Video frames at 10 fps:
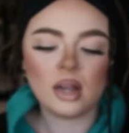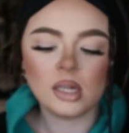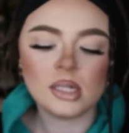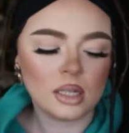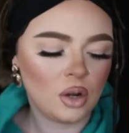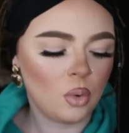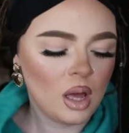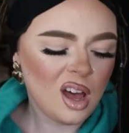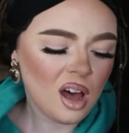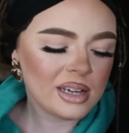because, you know,
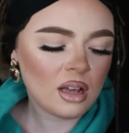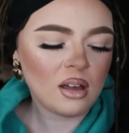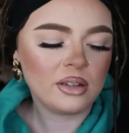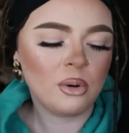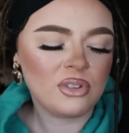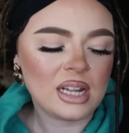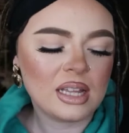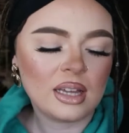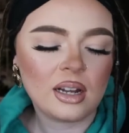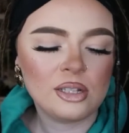I thought, you know, if there's
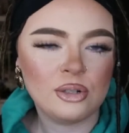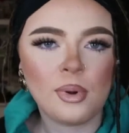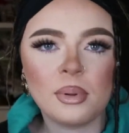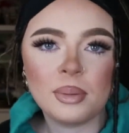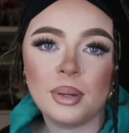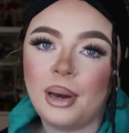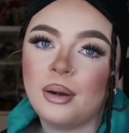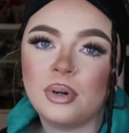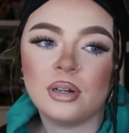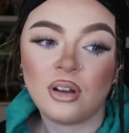anything I'd like to do, it'd probably be a
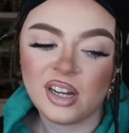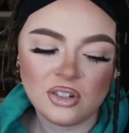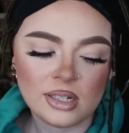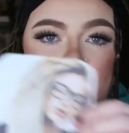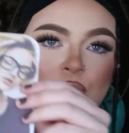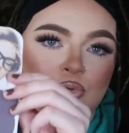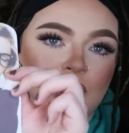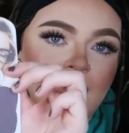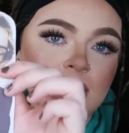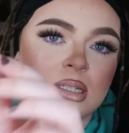barber, not a hairdresser, to do
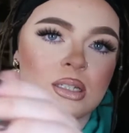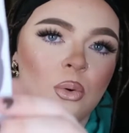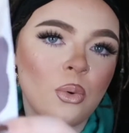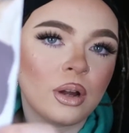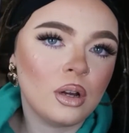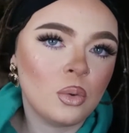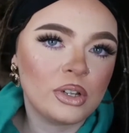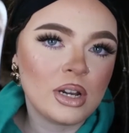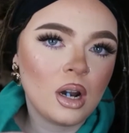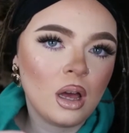dreads. So a girl with
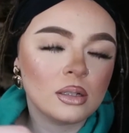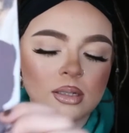dreadlocks.